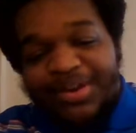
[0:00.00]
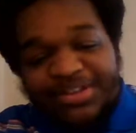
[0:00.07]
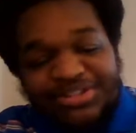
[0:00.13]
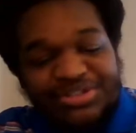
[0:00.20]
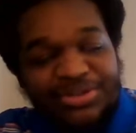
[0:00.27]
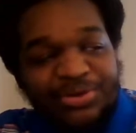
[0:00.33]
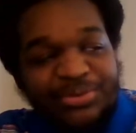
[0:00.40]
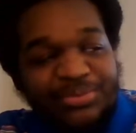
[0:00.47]
where they
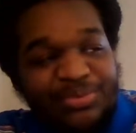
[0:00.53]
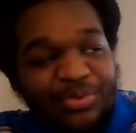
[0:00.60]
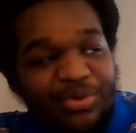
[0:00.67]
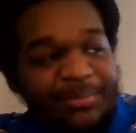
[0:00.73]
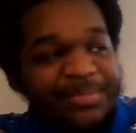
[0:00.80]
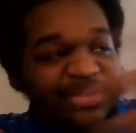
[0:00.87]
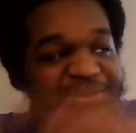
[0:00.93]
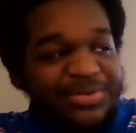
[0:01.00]
showed
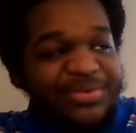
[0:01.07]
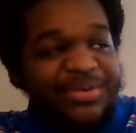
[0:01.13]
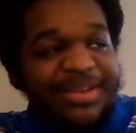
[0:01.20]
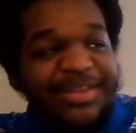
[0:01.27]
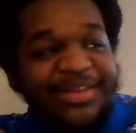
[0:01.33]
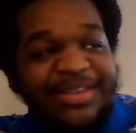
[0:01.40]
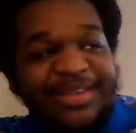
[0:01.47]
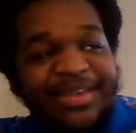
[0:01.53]
Norman doing
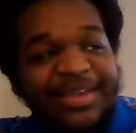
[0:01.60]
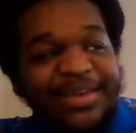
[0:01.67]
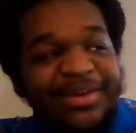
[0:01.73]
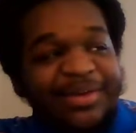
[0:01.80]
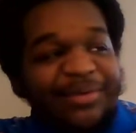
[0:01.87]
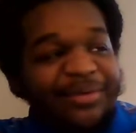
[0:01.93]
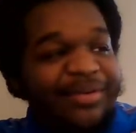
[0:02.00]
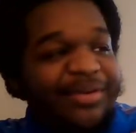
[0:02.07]
it,
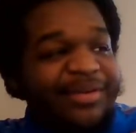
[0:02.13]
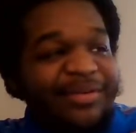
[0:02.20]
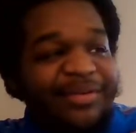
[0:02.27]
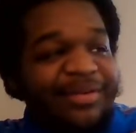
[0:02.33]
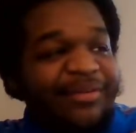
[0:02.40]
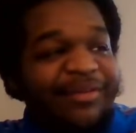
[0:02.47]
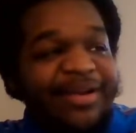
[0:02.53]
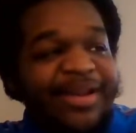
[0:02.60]

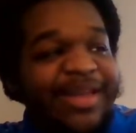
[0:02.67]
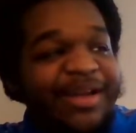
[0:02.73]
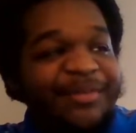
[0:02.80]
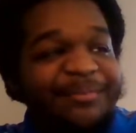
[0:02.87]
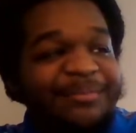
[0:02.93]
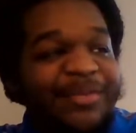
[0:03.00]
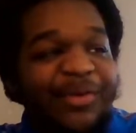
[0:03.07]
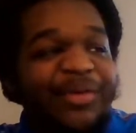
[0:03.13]
or it
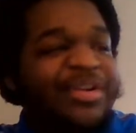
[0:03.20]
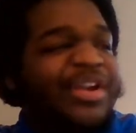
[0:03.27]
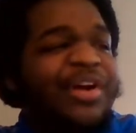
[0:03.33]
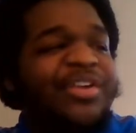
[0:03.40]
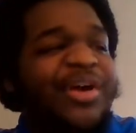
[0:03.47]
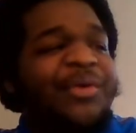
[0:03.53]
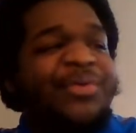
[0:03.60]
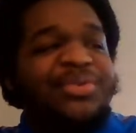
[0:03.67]

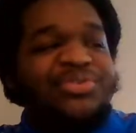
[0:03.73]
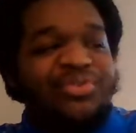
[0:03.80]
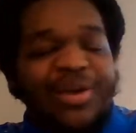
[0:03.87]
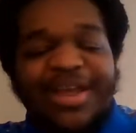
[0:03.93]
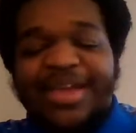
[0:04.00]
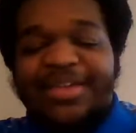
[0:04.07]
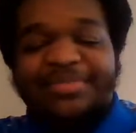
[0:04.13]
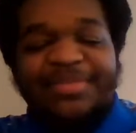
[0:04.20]
was
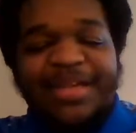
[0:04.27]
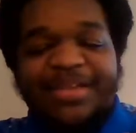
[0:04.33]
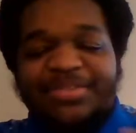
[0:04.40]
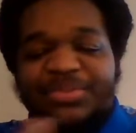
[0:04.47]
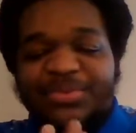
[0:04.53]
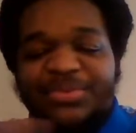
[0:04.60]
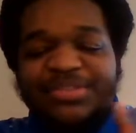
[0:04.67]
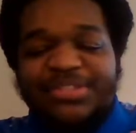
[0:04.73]
Ray
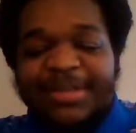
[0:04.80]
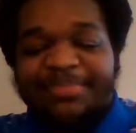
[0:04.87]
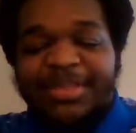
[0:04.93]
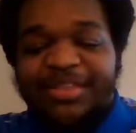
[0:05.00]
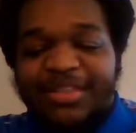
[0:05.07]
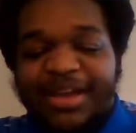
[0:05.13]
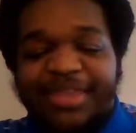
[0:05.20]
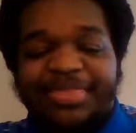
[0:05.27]
doing
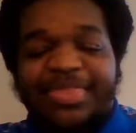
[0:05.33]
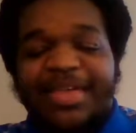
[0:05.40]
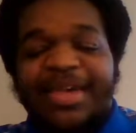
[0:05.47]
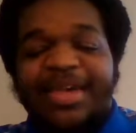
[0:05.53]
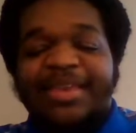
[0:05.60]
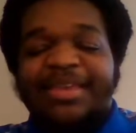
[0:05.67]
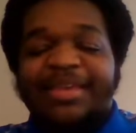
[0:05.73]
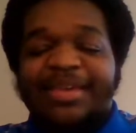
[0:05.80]
something like
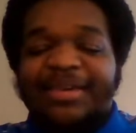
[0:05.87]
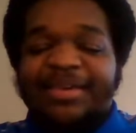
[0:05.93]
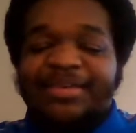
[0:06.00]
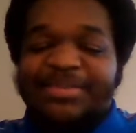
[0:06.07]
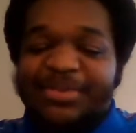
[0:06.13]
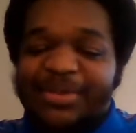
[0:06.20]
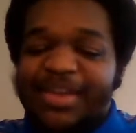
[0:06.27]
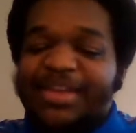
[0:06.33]
that
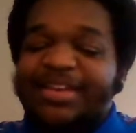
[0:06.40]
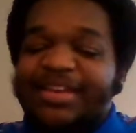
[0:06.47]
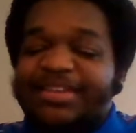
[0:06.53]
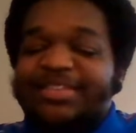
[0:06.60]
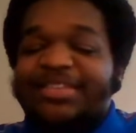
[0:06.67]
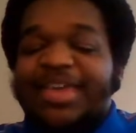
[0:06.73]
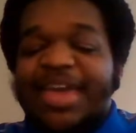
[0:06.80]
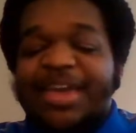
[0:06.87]
so they can
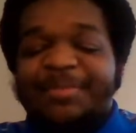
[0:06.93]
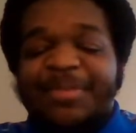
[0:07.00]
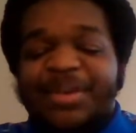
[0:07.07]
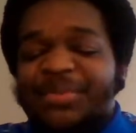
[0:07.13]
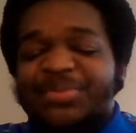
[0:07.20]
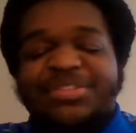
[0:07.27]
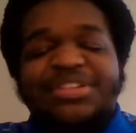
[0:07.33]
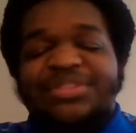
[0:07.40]
escape.
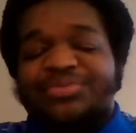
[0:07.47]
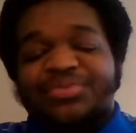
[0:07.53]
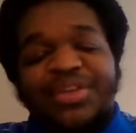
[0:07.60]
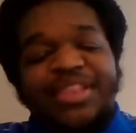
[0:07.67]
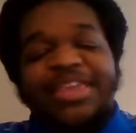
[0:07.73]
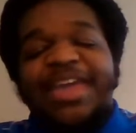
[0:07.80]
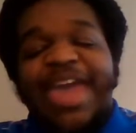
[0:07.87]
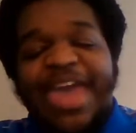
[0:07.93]
And it was just
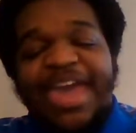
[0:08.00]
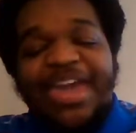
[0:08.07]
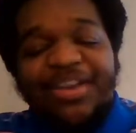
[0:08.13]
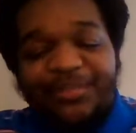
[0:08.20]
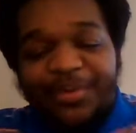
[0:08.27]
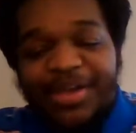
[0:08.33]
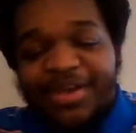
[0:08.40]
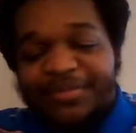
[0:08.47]
really
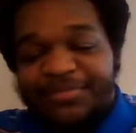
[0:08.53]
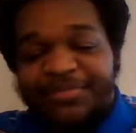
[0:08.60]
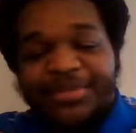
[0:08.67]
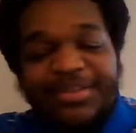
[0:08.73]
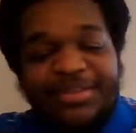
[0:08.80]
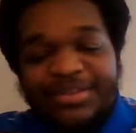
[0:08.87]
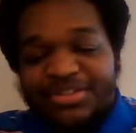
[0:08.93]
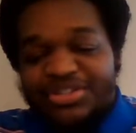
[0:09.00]
hand wave
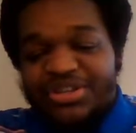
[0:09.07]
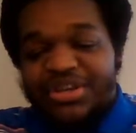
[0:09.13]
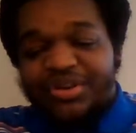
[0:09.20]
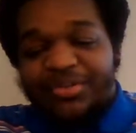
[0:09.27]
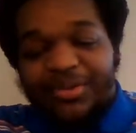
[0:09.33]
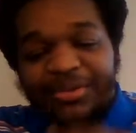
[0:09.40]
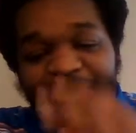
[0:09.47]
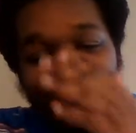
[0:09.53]
in
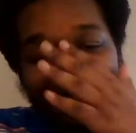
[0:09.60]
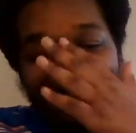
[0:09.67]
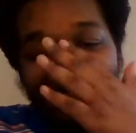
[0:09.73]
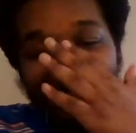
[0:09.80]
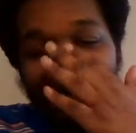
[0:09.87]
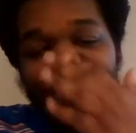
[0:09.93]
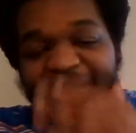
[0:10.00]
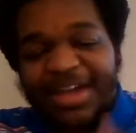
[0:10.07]
general.
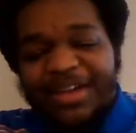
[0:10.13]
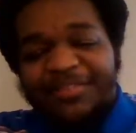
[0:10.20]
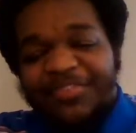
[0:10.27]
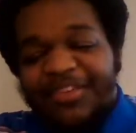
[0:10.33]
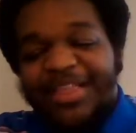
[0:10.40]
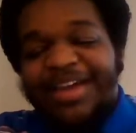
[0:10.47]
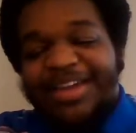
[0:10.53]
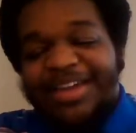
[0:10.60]
I kind of
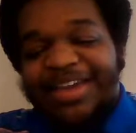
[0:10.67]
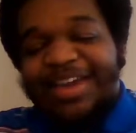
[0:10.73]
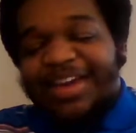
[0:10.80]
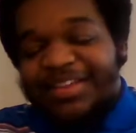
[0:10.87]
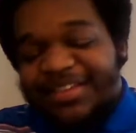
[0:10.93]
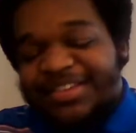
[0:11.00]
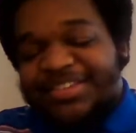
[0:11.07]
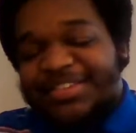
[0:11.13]
feel like,
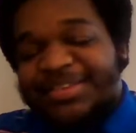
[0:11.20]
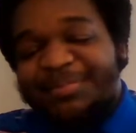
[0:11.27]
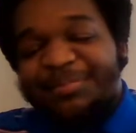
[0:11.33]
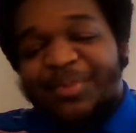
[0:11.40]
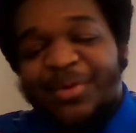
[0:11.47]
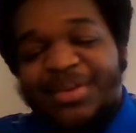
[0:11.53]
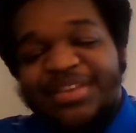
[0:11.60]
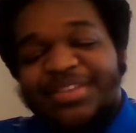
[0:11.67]
yeah, at some
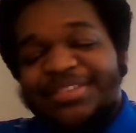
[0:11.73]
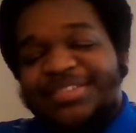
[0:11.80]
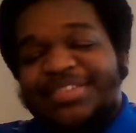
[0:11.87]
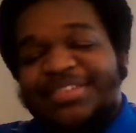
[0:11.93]
point